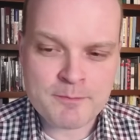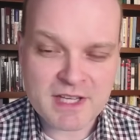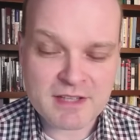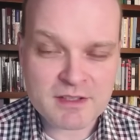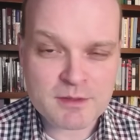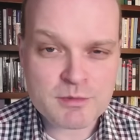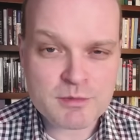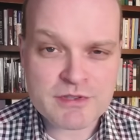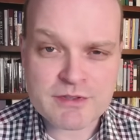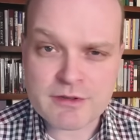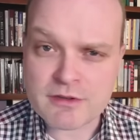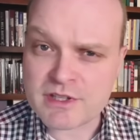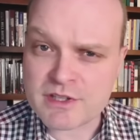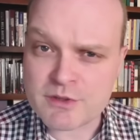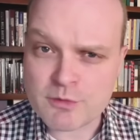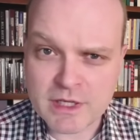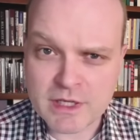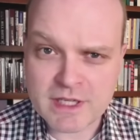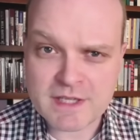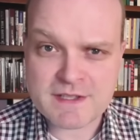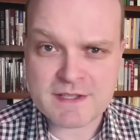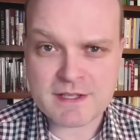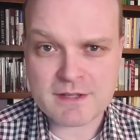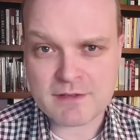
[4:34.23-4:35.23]
Liberals are at
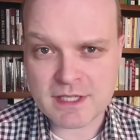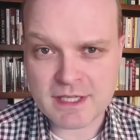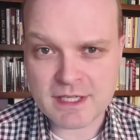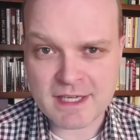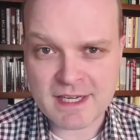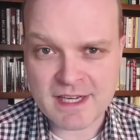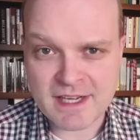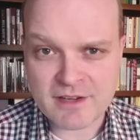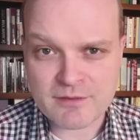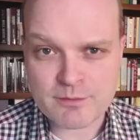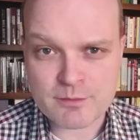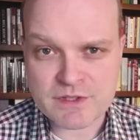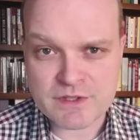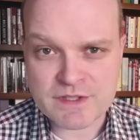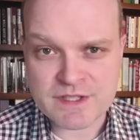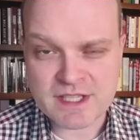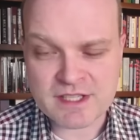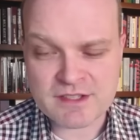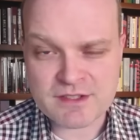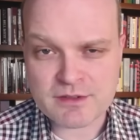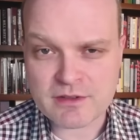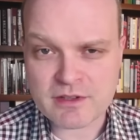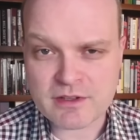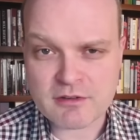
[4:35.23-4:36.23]
27.5%,
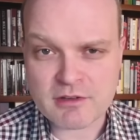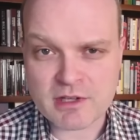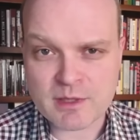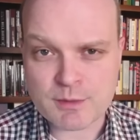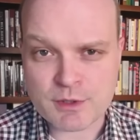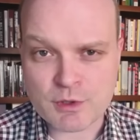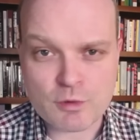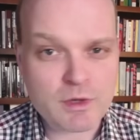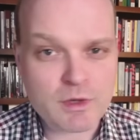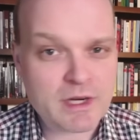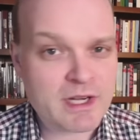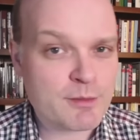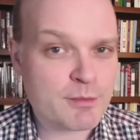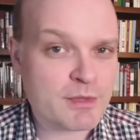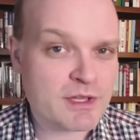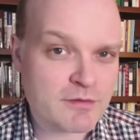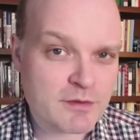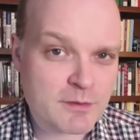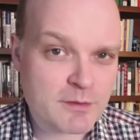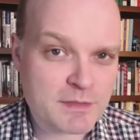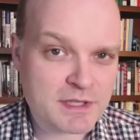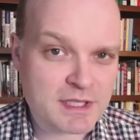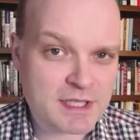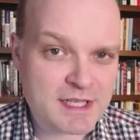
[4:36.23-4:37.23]
so they're up quite a bit
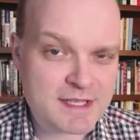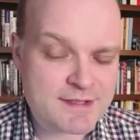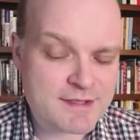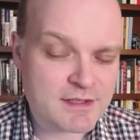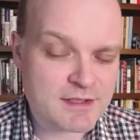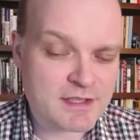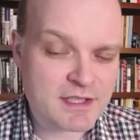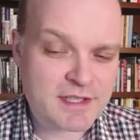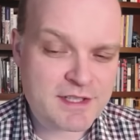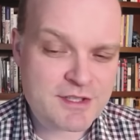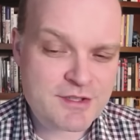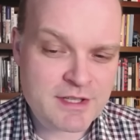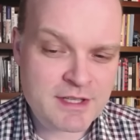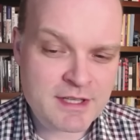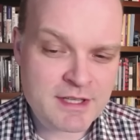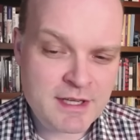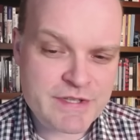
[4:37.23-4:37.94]
from the last election.